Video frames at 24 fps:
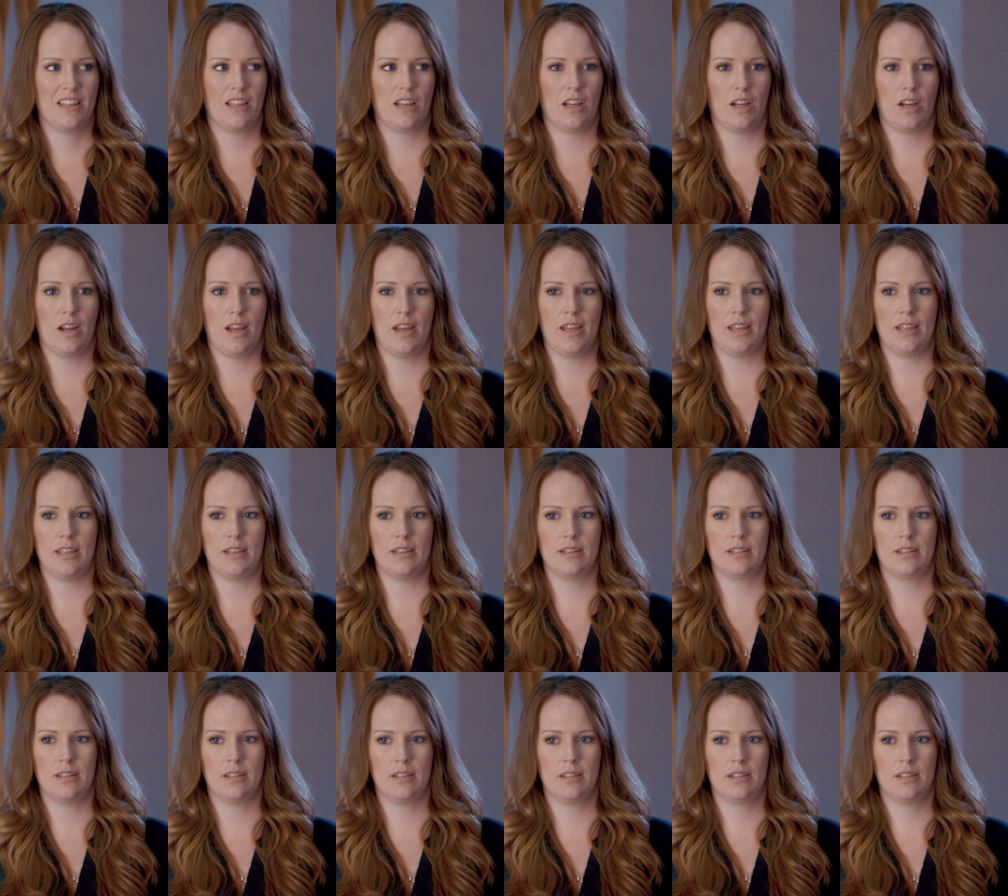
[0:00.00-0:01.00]
All right.
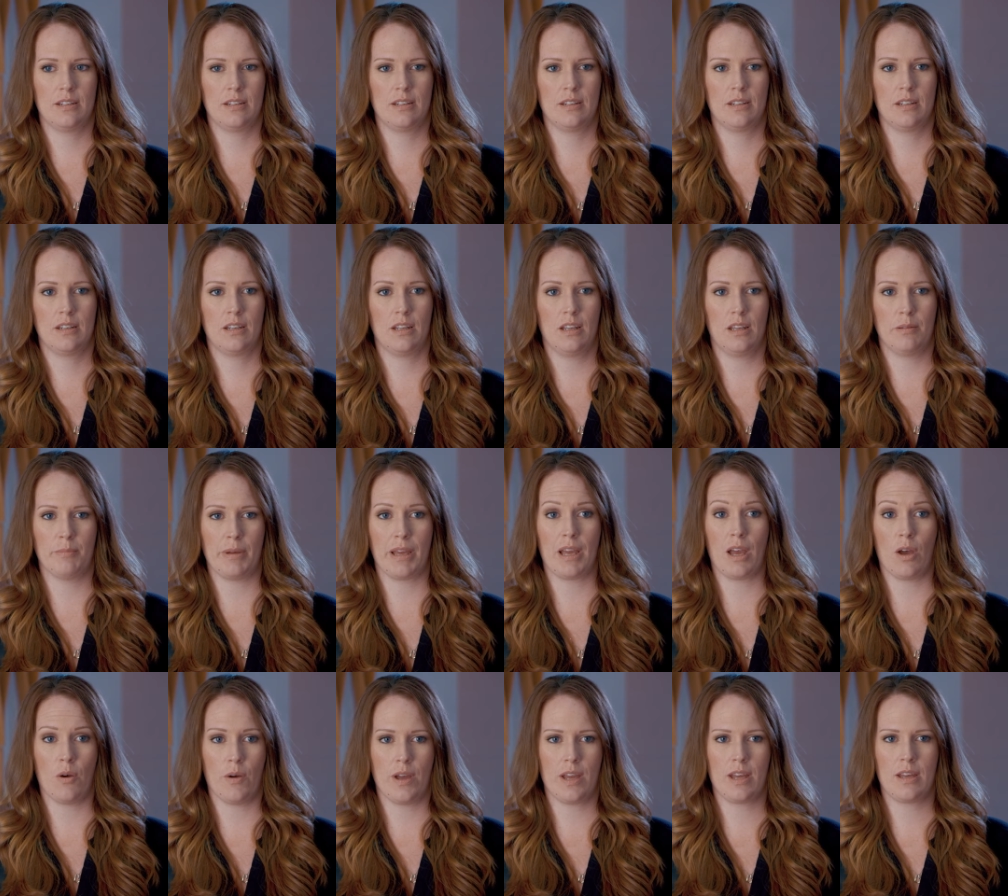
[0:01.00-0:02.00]
Am I
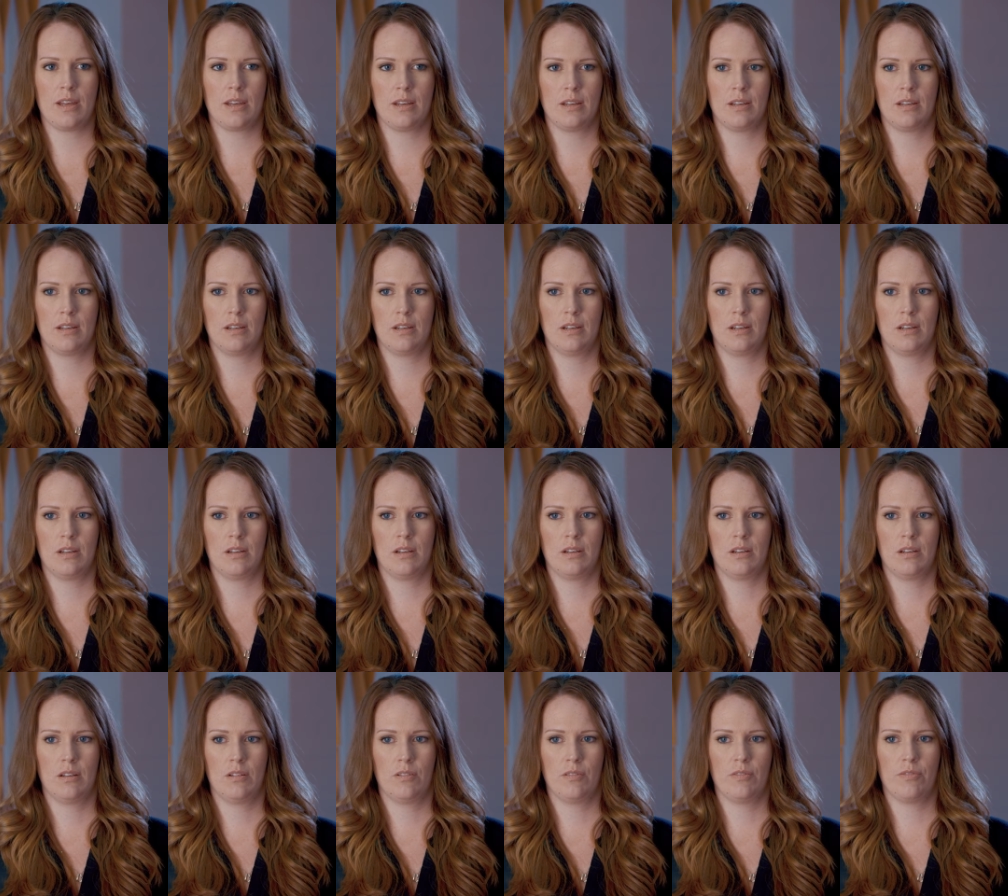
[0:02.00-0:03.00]
going? Yep,
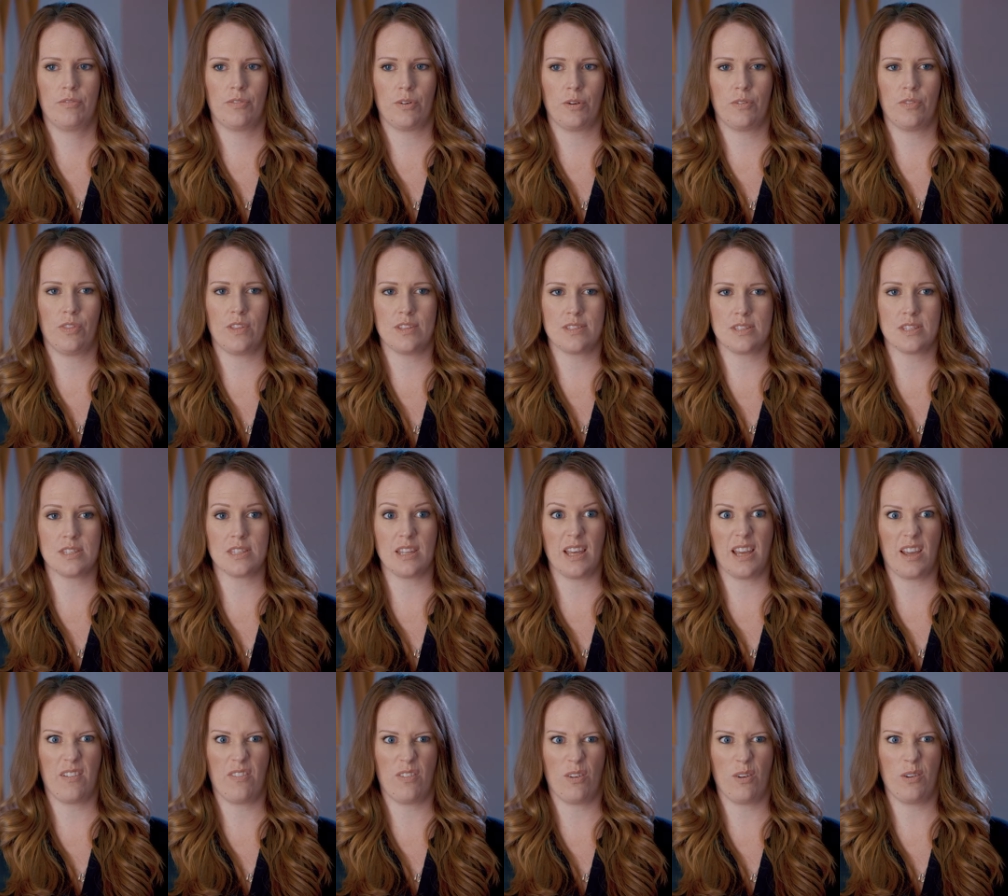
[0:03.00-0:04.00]
whenever you're ready. This is
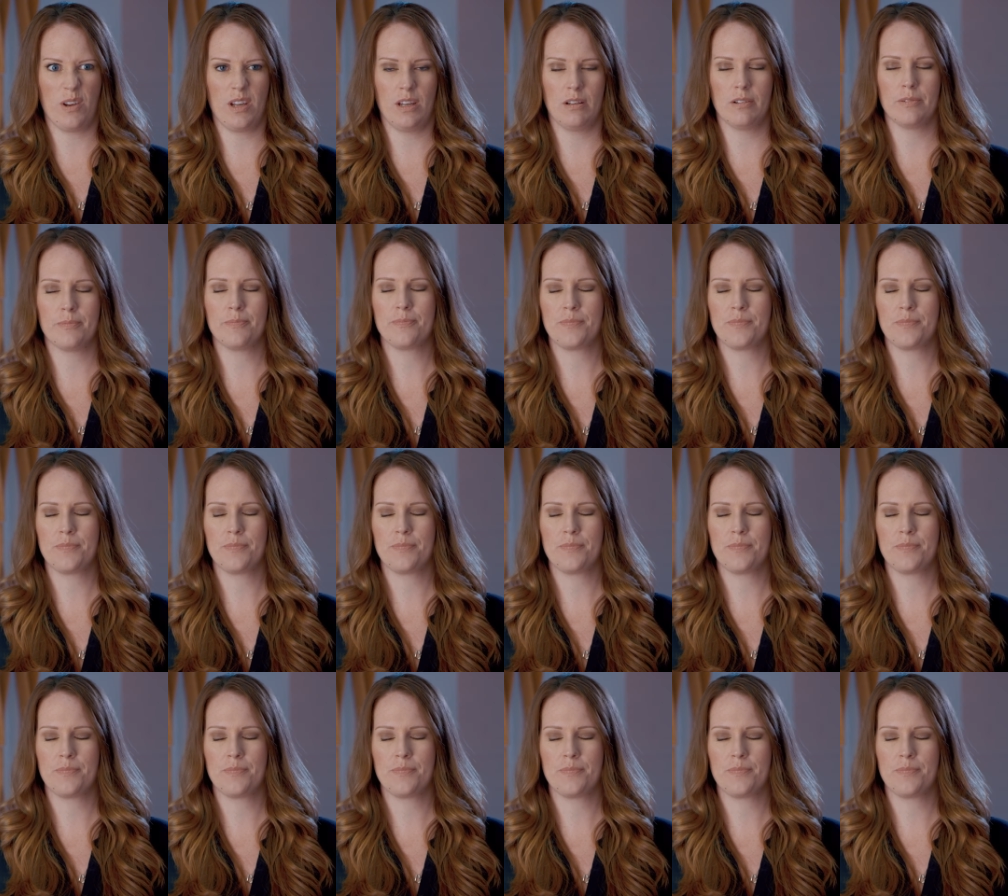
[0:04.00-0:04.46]
like for real.